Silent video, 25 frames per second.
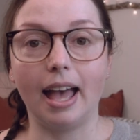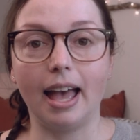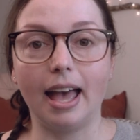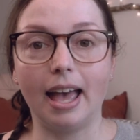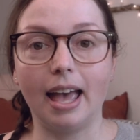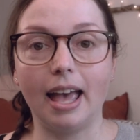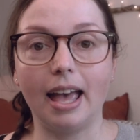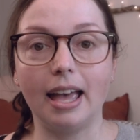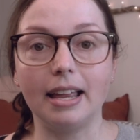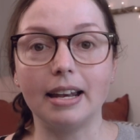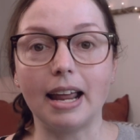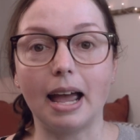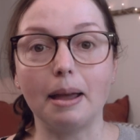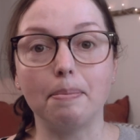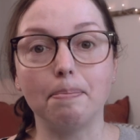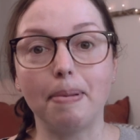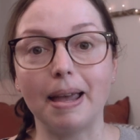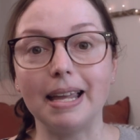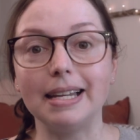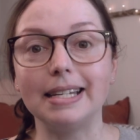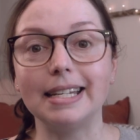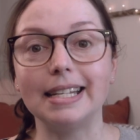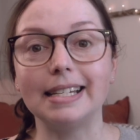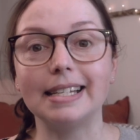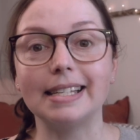and I
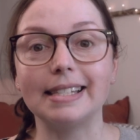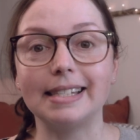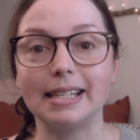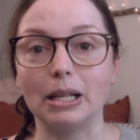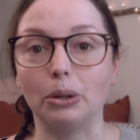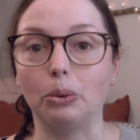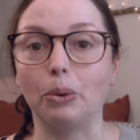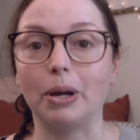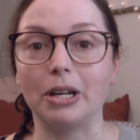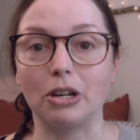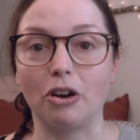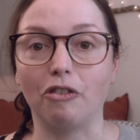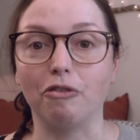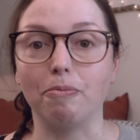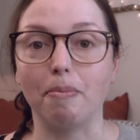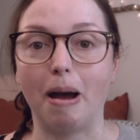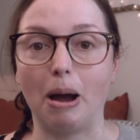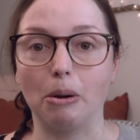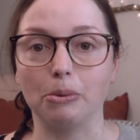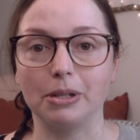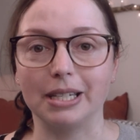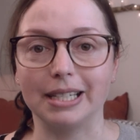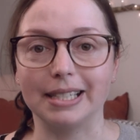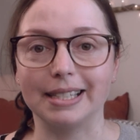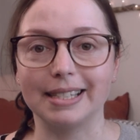painted silhouette of
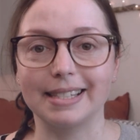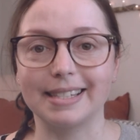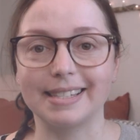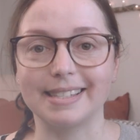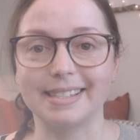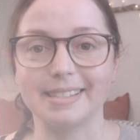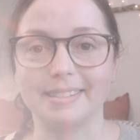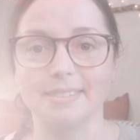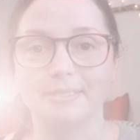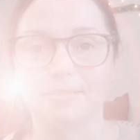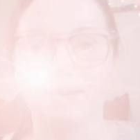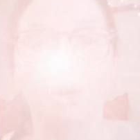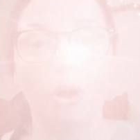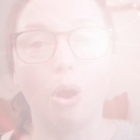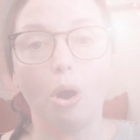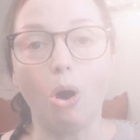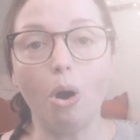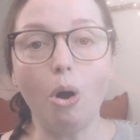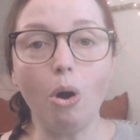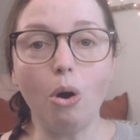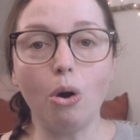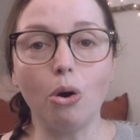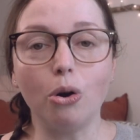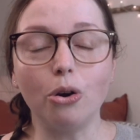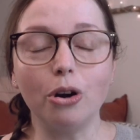mountains.
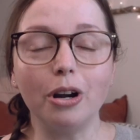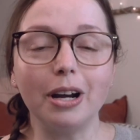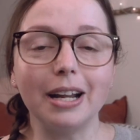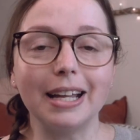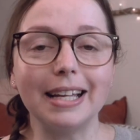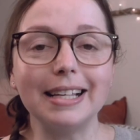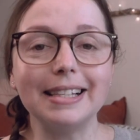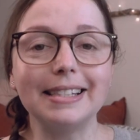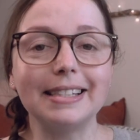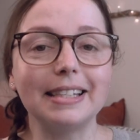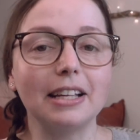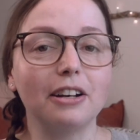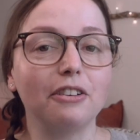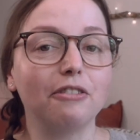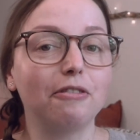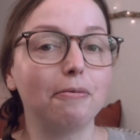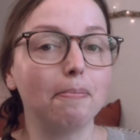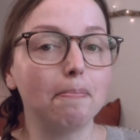Or instead of